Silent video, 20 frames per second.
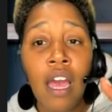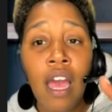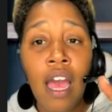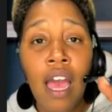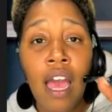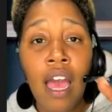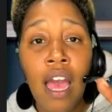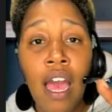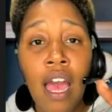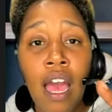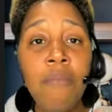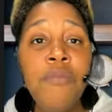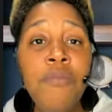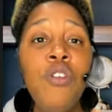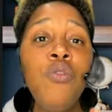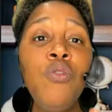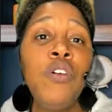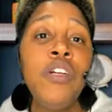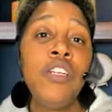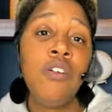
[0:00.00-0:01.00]
I'm
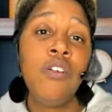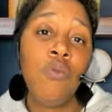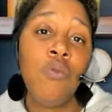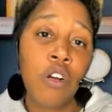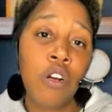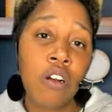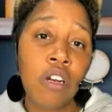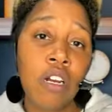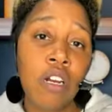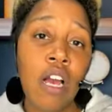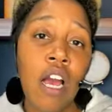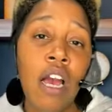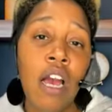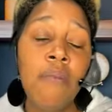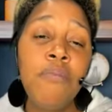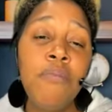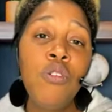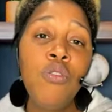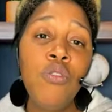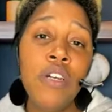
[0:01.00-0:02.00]
doing the work. I'm
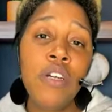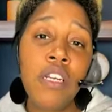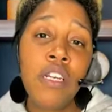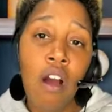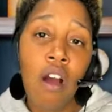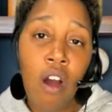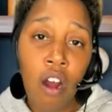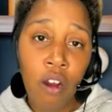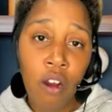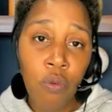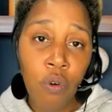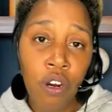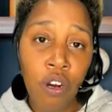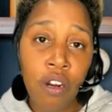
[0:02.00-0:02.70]
doing the hard work.